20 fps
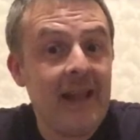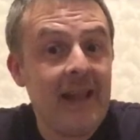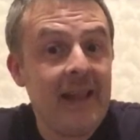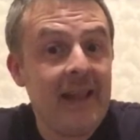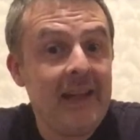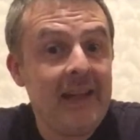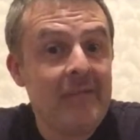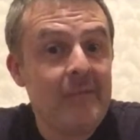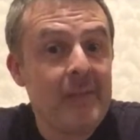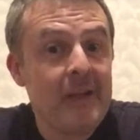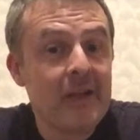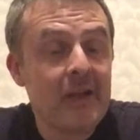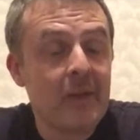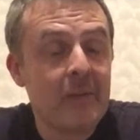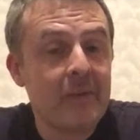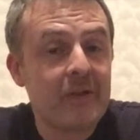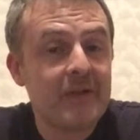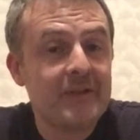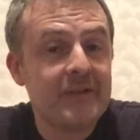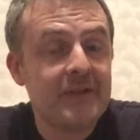Leave me a
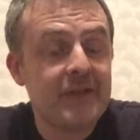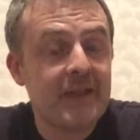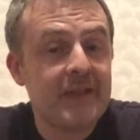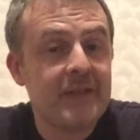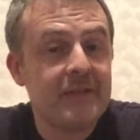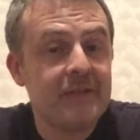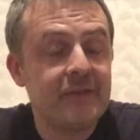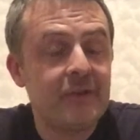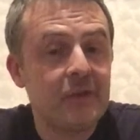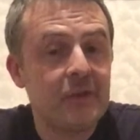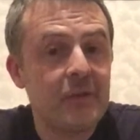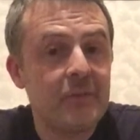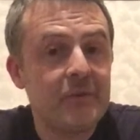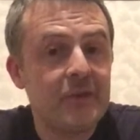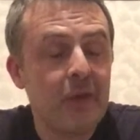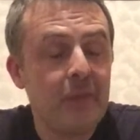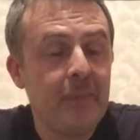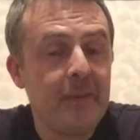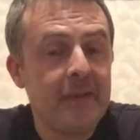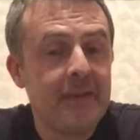comment or suggestion for upcoming
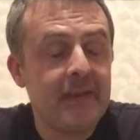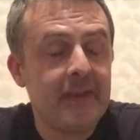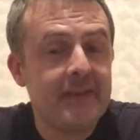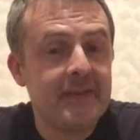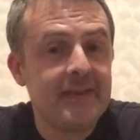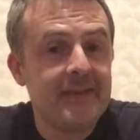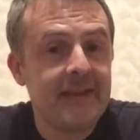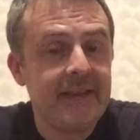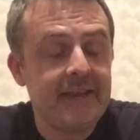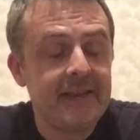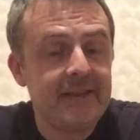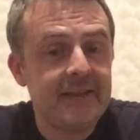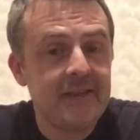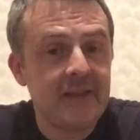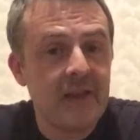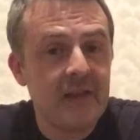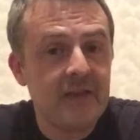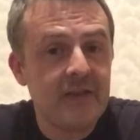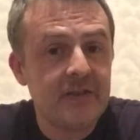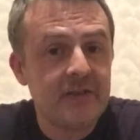topic you'd like to see
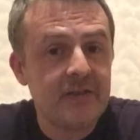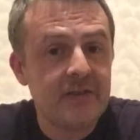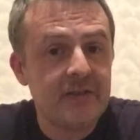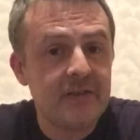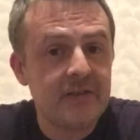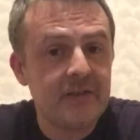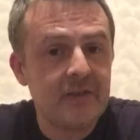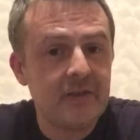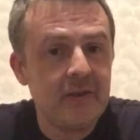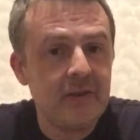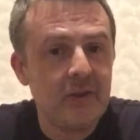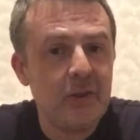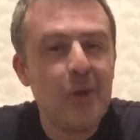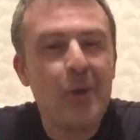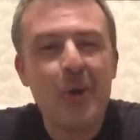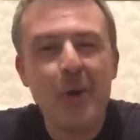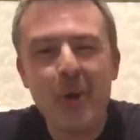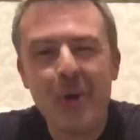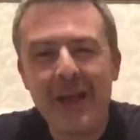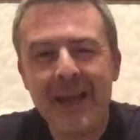discussed,
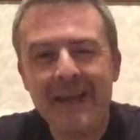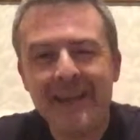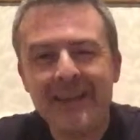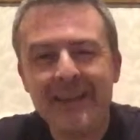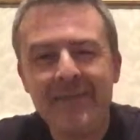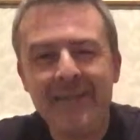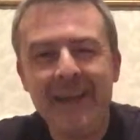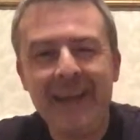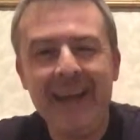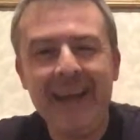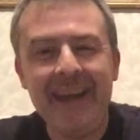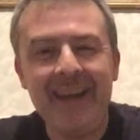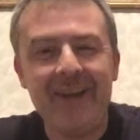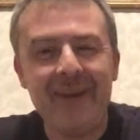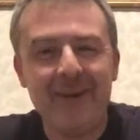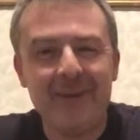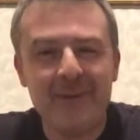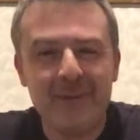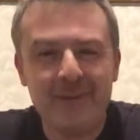or like the video.